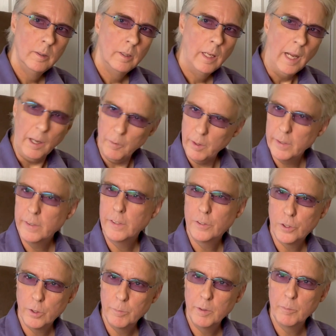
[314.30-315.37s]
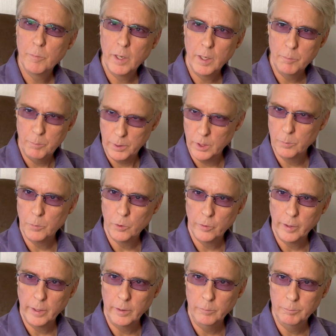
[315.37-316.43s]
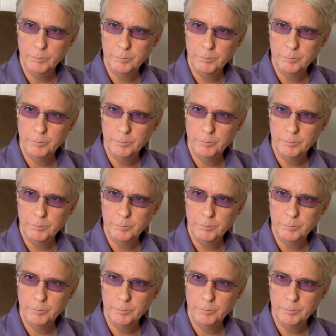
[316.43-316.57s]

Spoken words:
How I determine my billable rate.